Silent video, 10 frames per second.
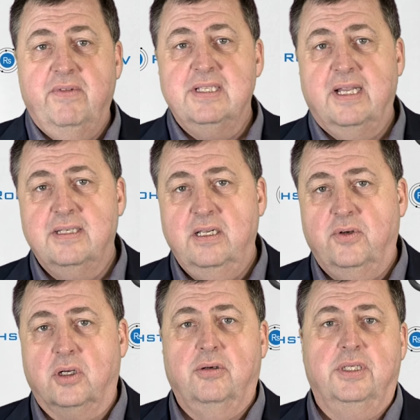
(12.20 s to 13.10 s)
Vizsla
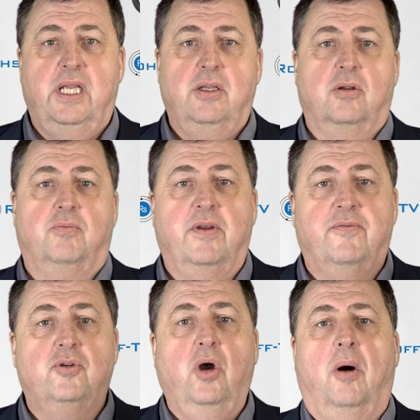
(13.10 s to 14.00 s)
Silver continued
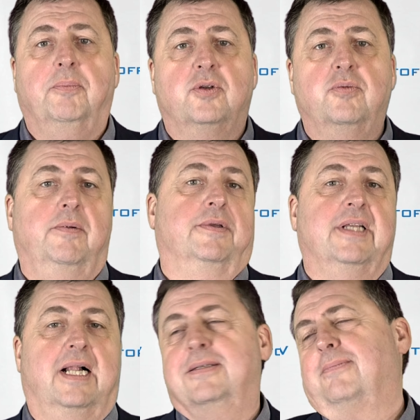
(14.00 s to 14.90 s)
with top drill
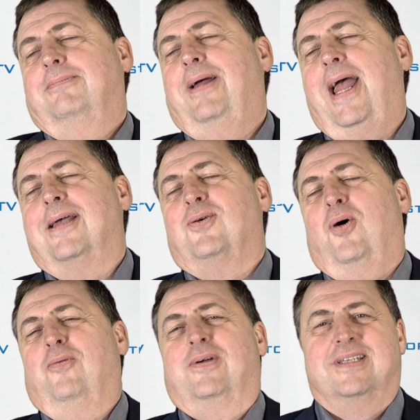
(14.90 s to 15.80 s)
results. As
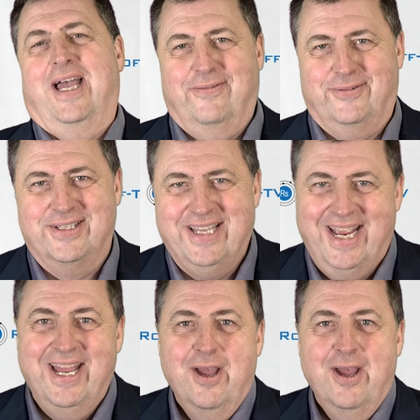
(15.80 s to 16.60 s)
always, I have to say,